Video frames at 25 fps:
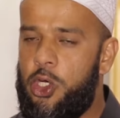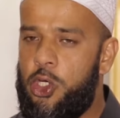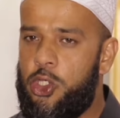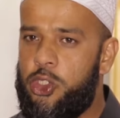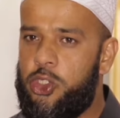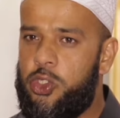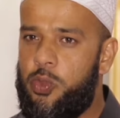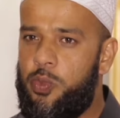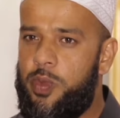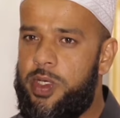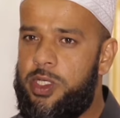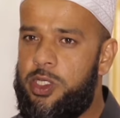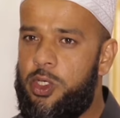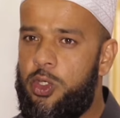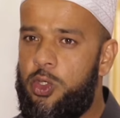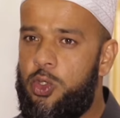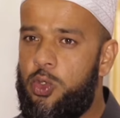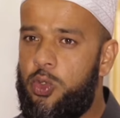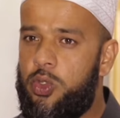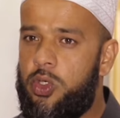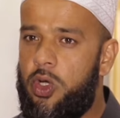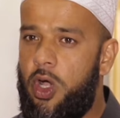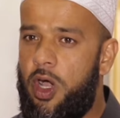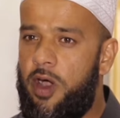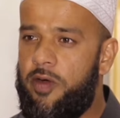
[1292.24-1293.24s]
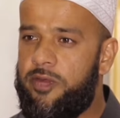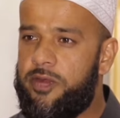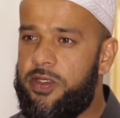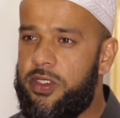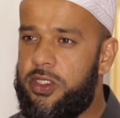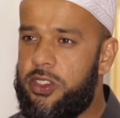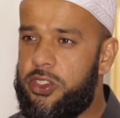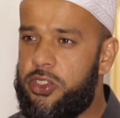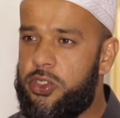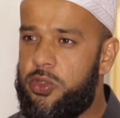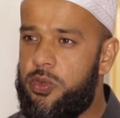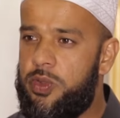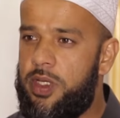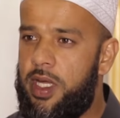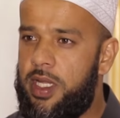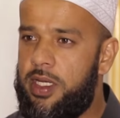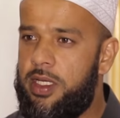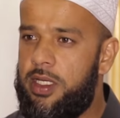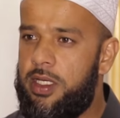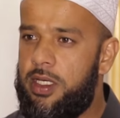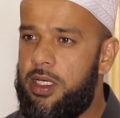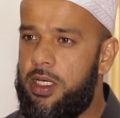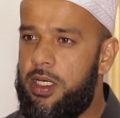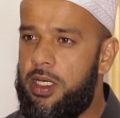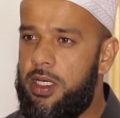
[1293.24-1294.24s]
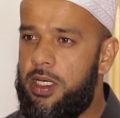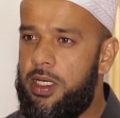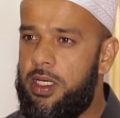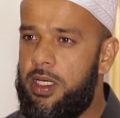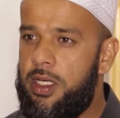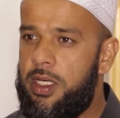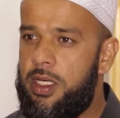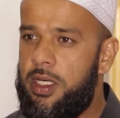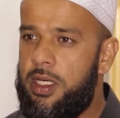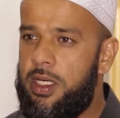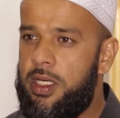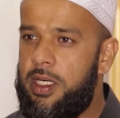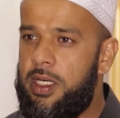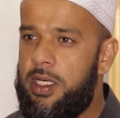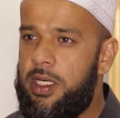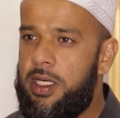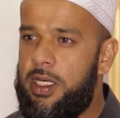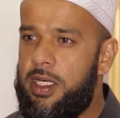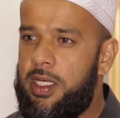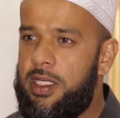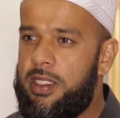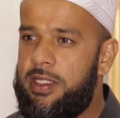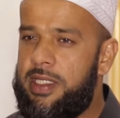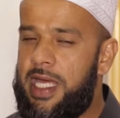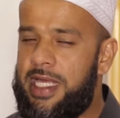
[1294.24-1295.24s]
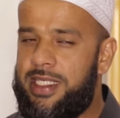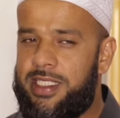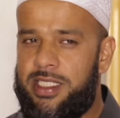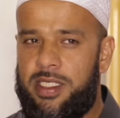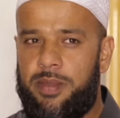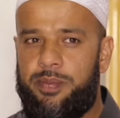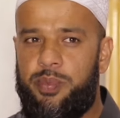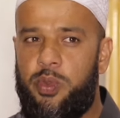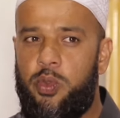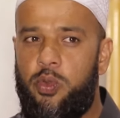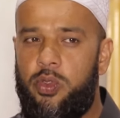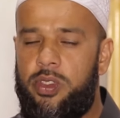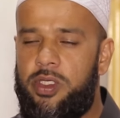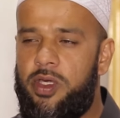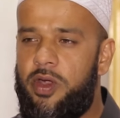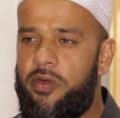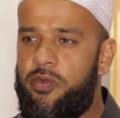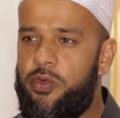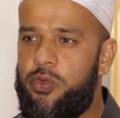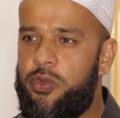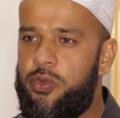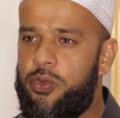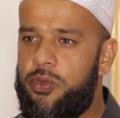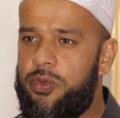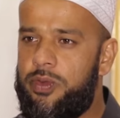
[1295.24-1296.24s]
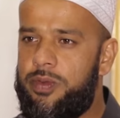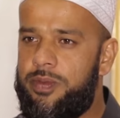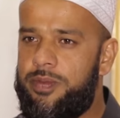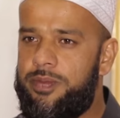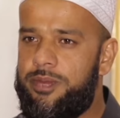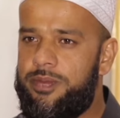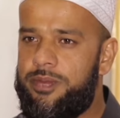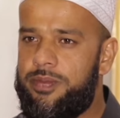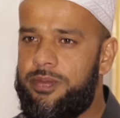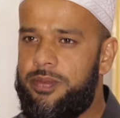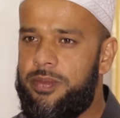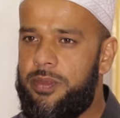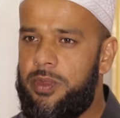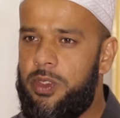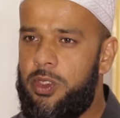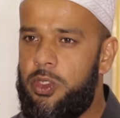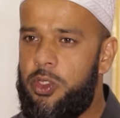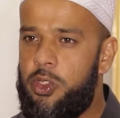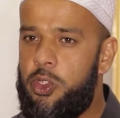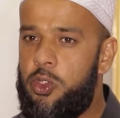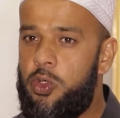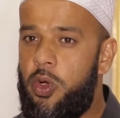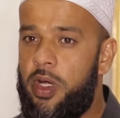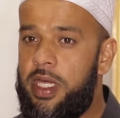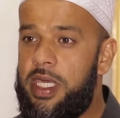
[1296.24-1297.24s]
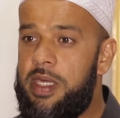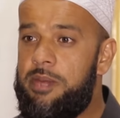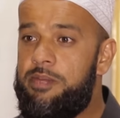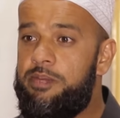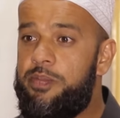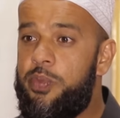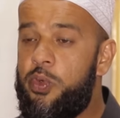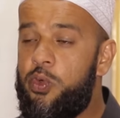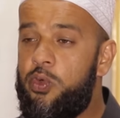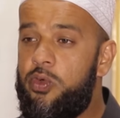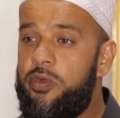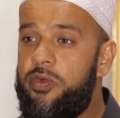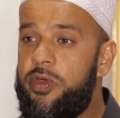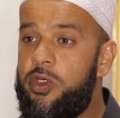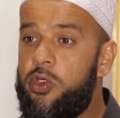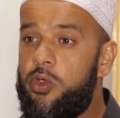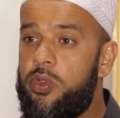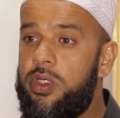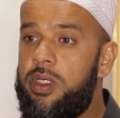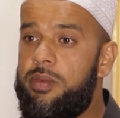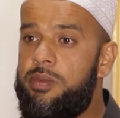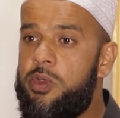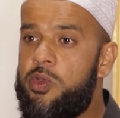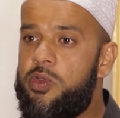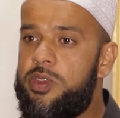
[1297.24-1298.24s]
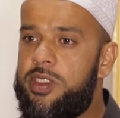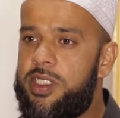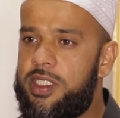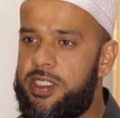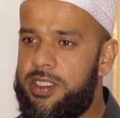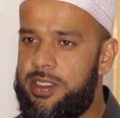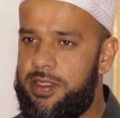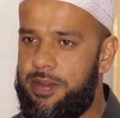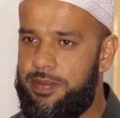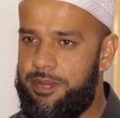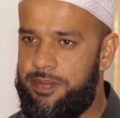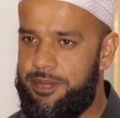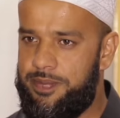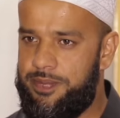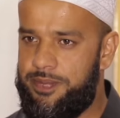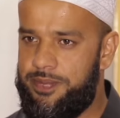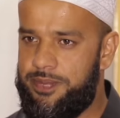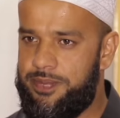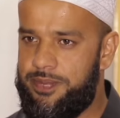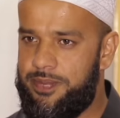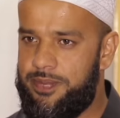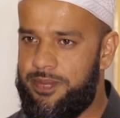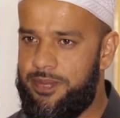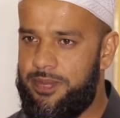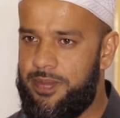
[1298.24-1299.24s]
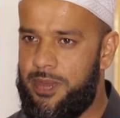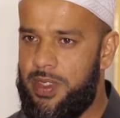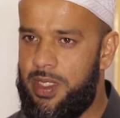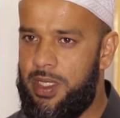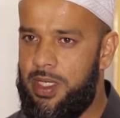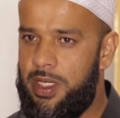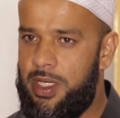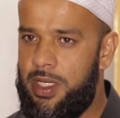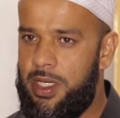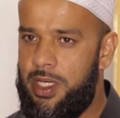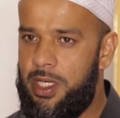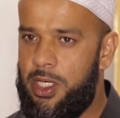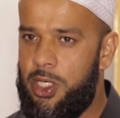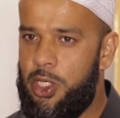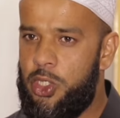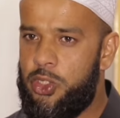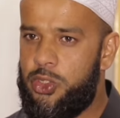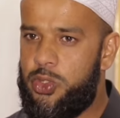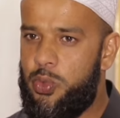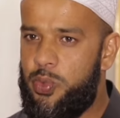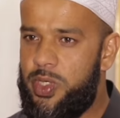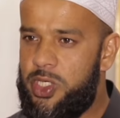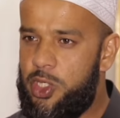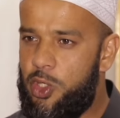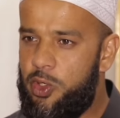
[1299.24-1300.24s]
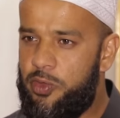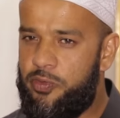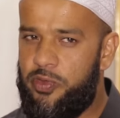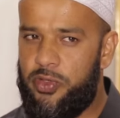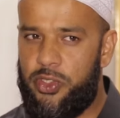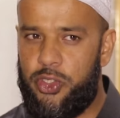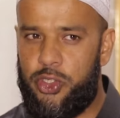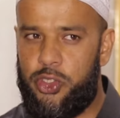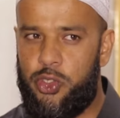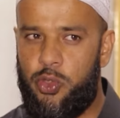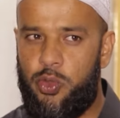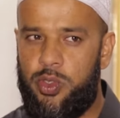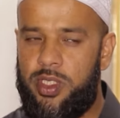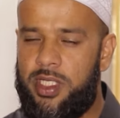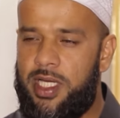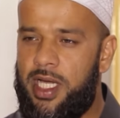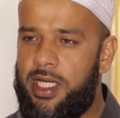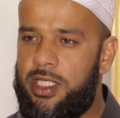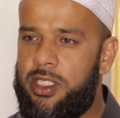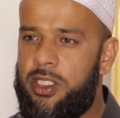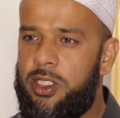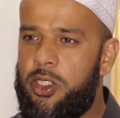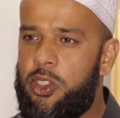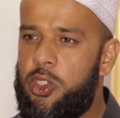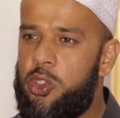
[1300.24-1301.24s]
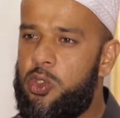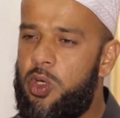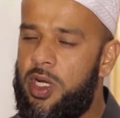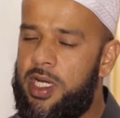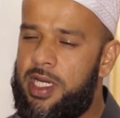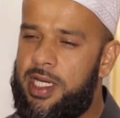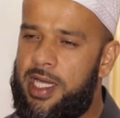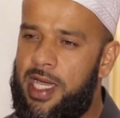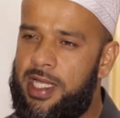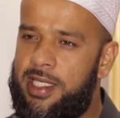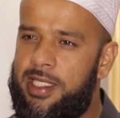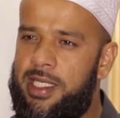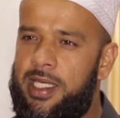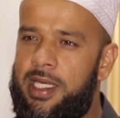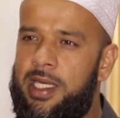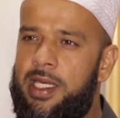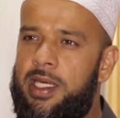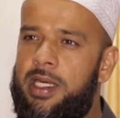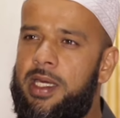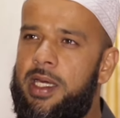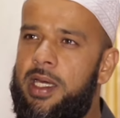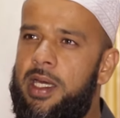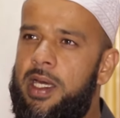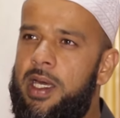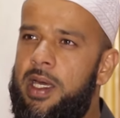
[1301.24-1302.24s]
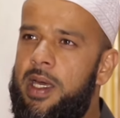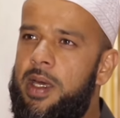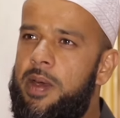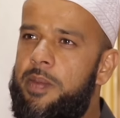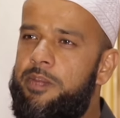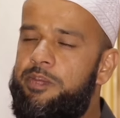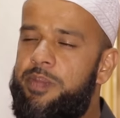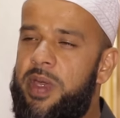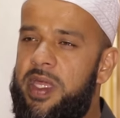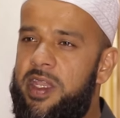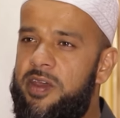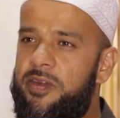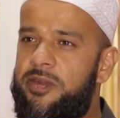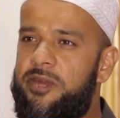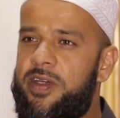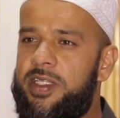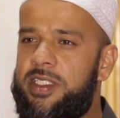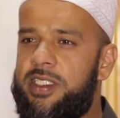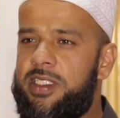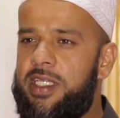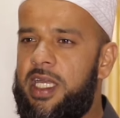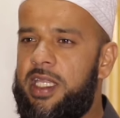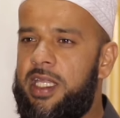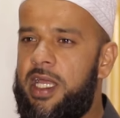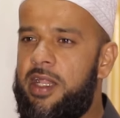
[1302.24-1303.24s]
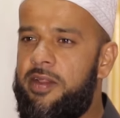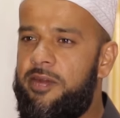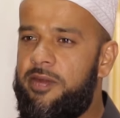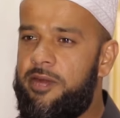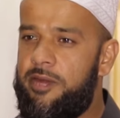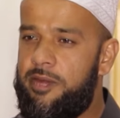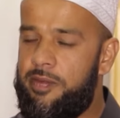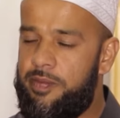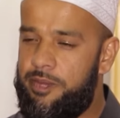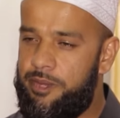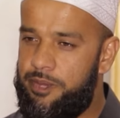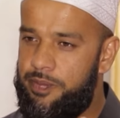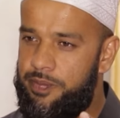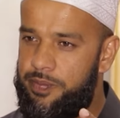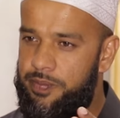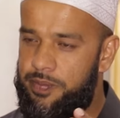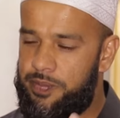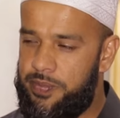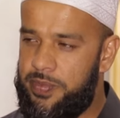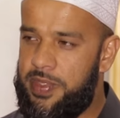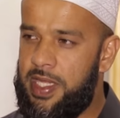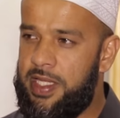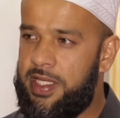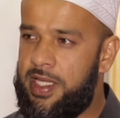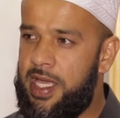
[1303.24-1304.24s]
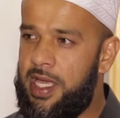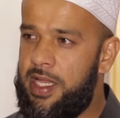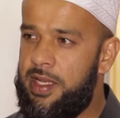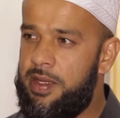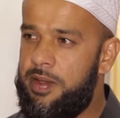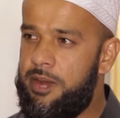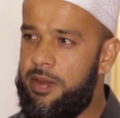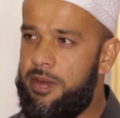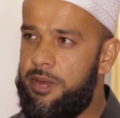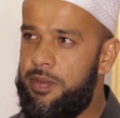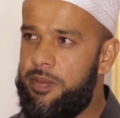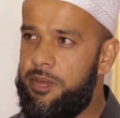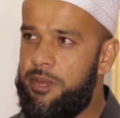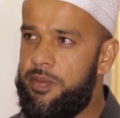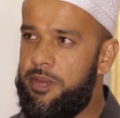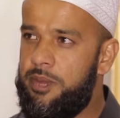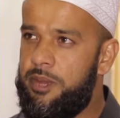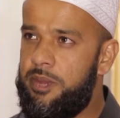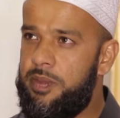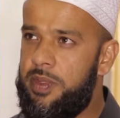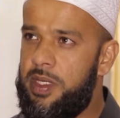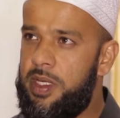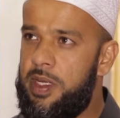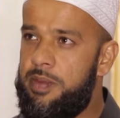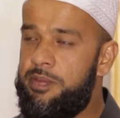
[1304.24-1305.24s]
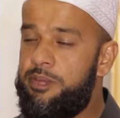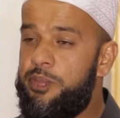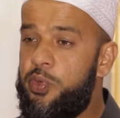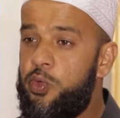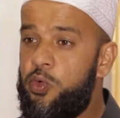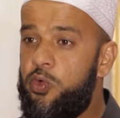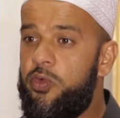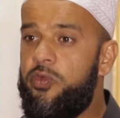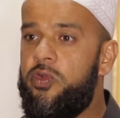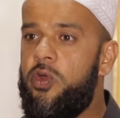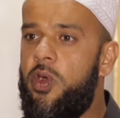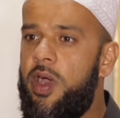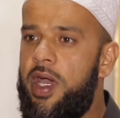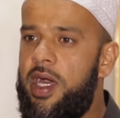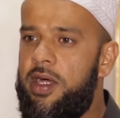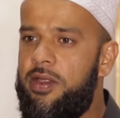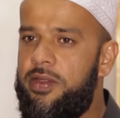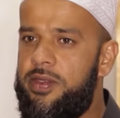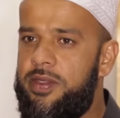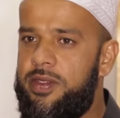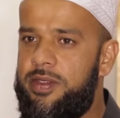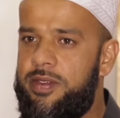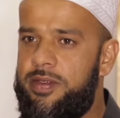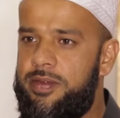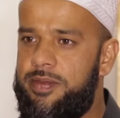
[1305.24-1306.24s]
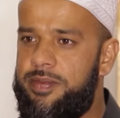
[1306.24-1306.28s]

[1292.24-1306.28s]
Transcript: So when you look after the sunan, that's the beauty of wudu. You are improving your immune system. So when you look for the shortcut, you are cutting benefits that can, that can improve your health.